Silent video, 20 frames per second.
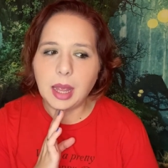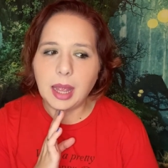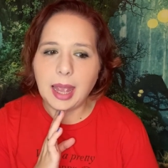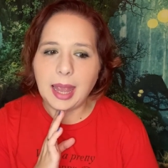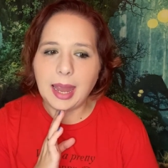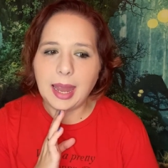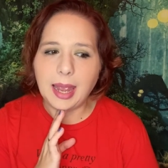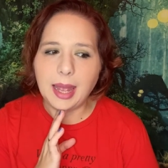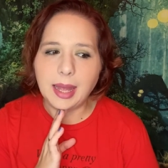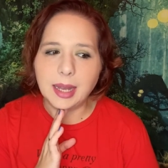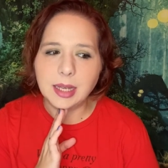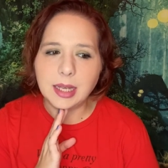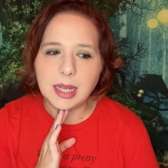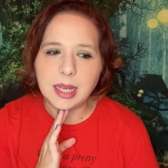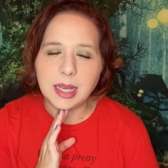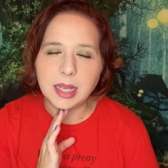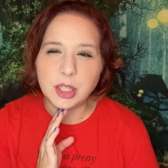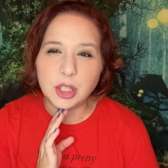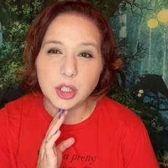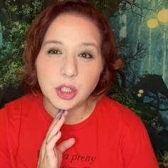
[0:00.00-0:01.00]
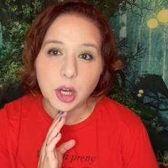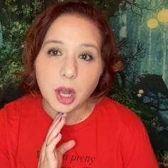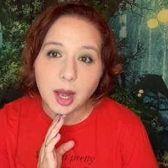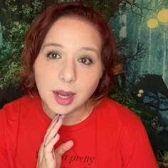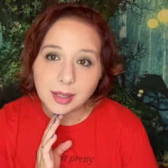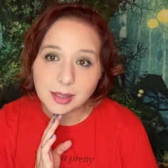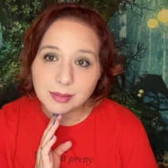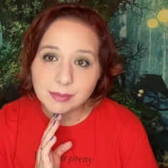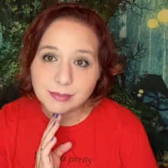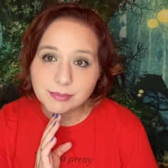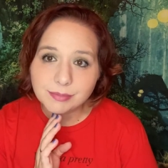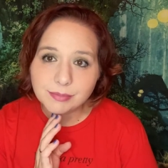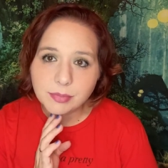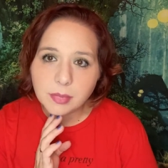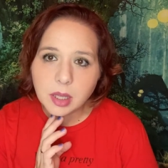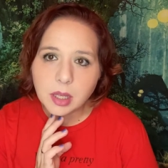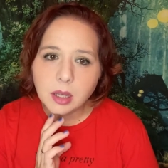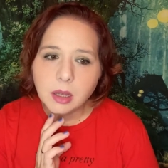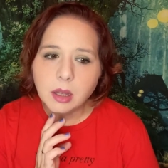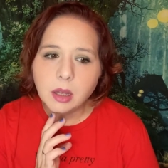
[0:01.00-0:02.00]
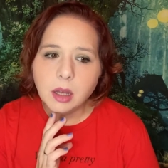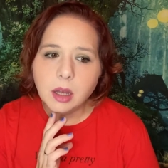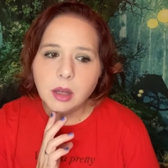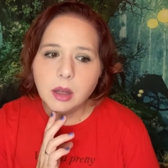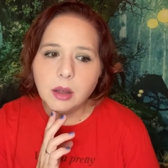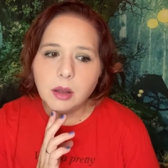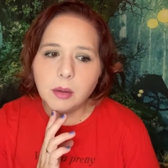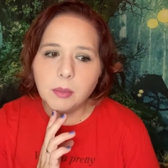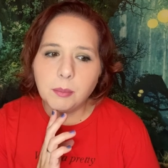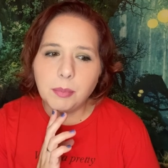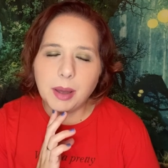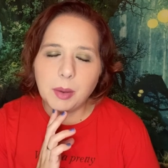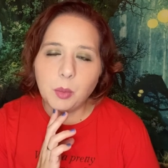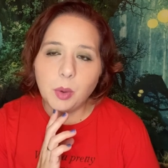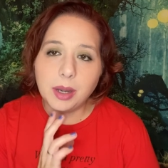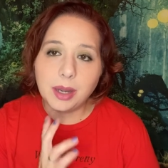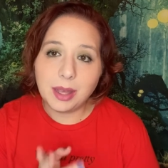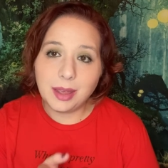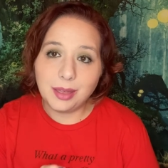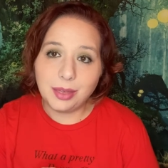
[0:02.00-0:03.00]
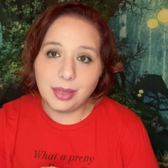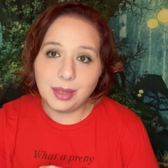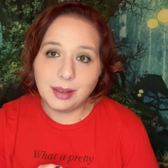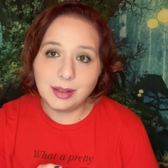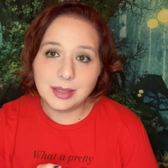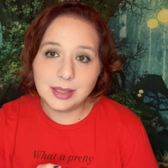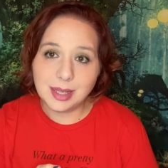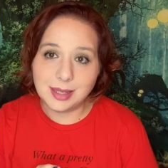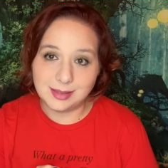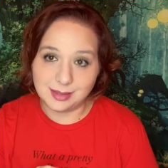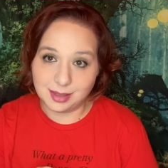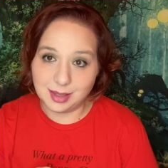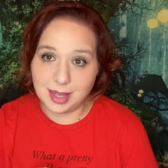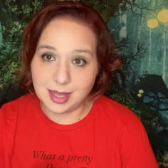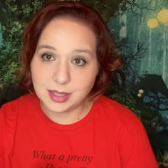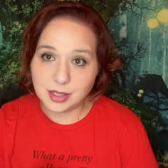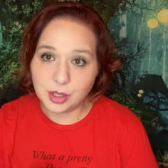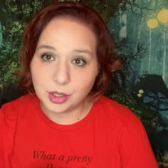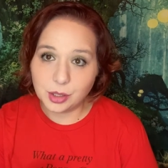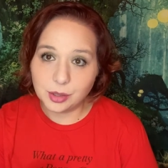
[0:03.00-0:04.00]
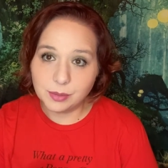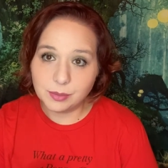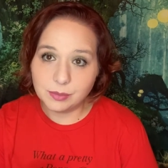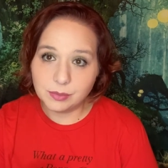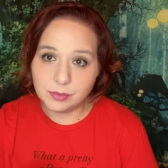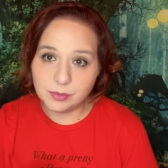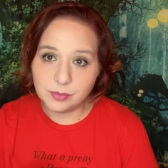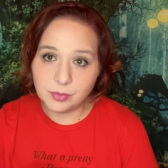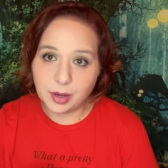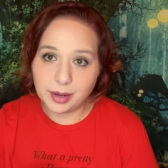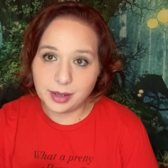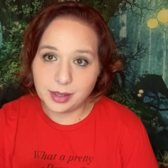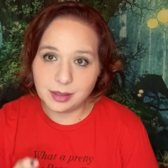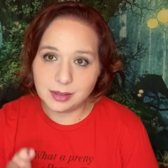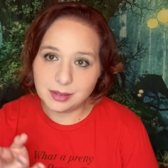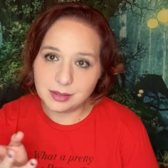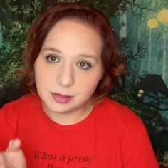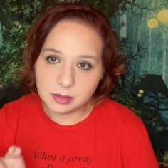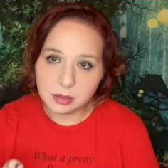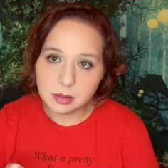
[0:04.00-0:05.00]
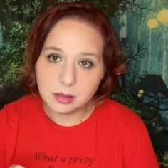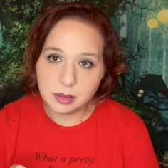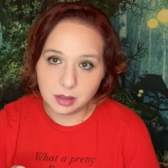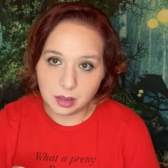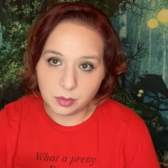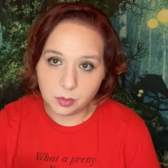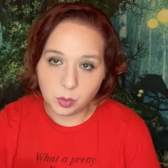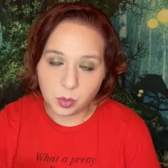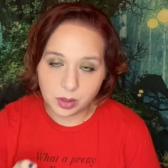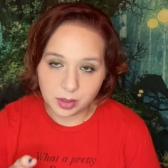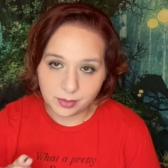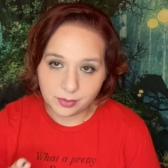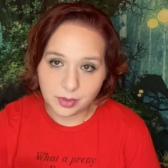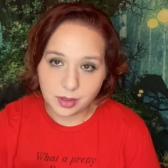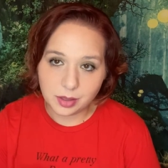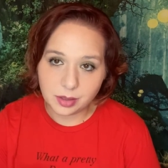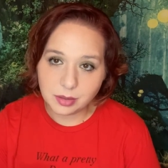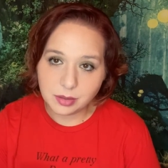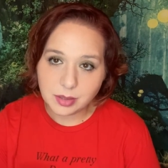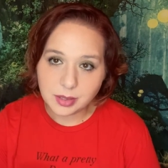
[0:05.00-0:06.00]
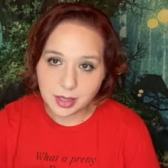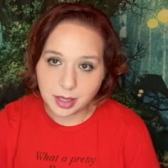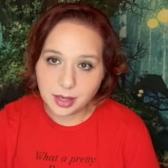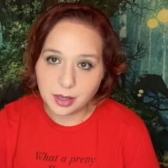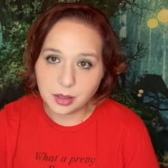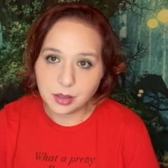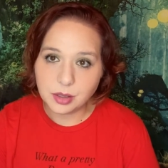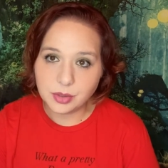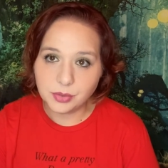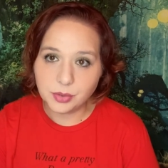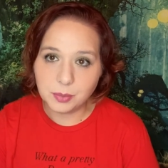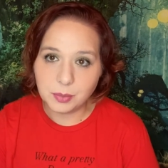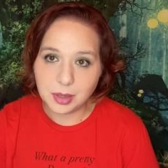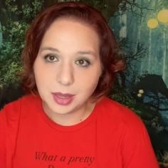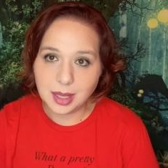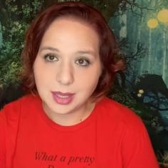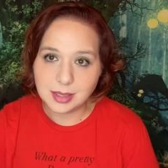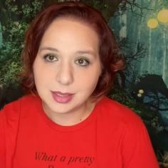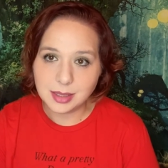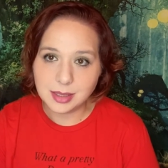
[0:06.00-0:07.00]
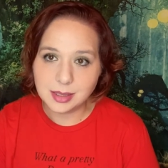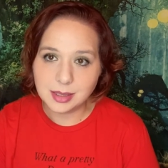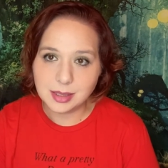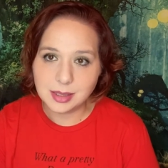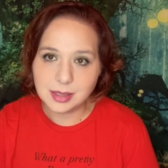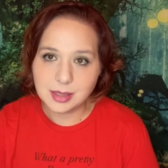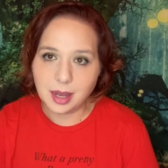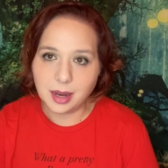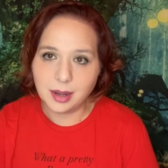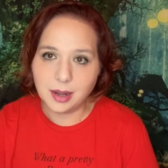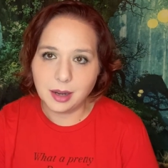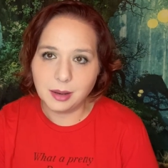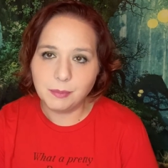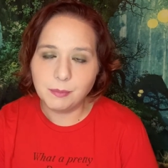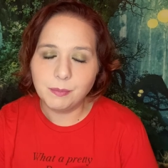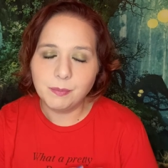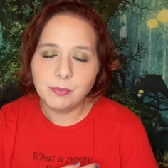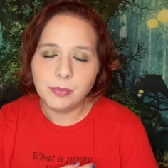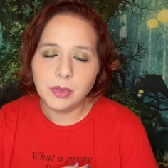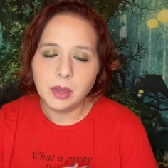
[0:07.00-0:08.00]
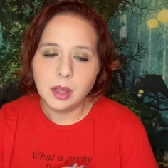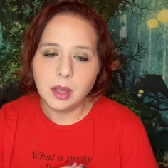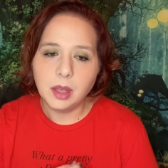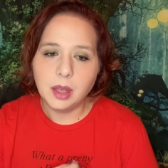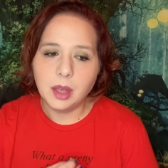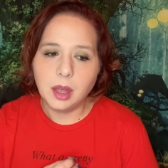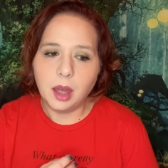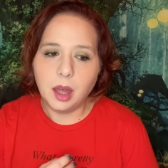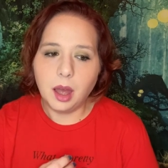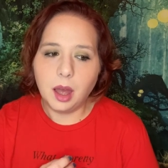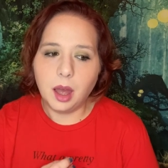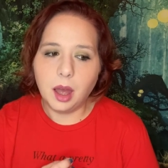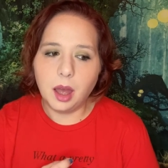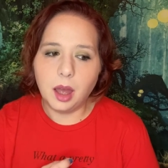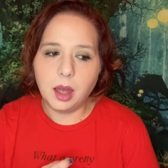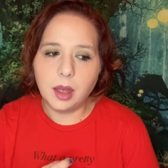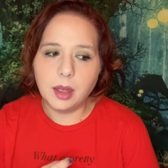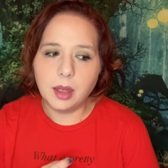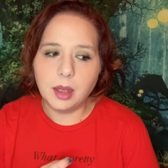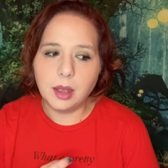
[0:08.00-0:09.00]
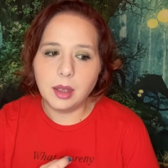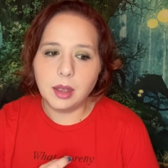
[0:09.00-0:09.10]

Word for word: and he gets shot by what he thinks is a lesser, right? Of one of the slayers from the Lessening Society uh,